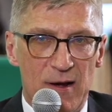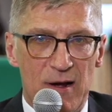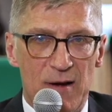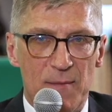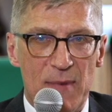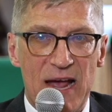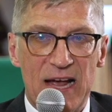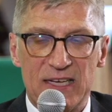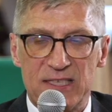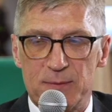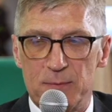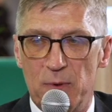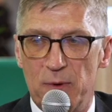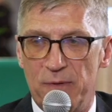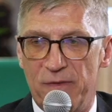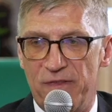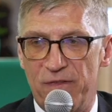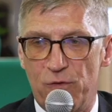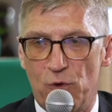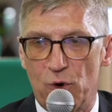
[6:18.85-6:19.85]

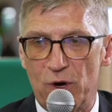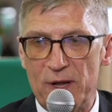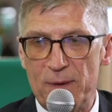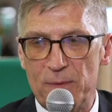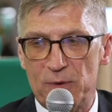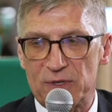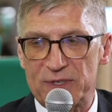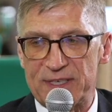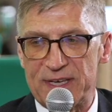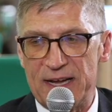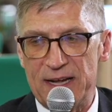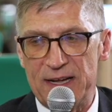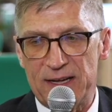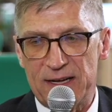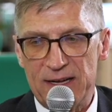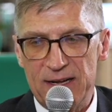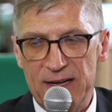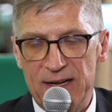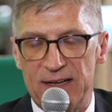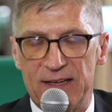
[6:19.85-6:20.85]
maximum 40%
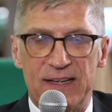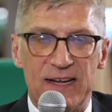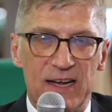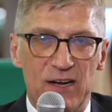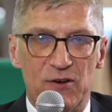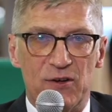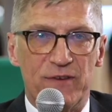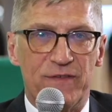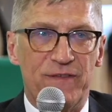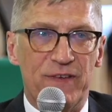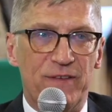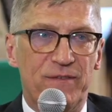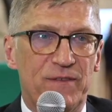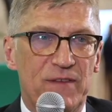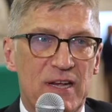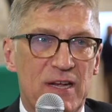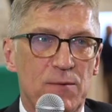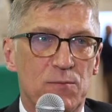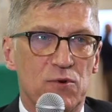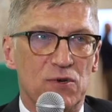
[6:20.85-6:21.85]
down to
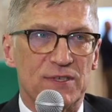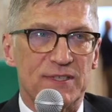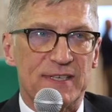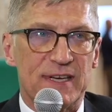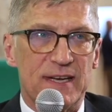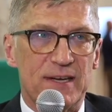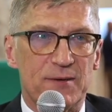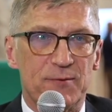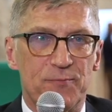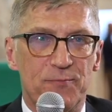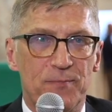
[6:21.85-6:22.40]
15%.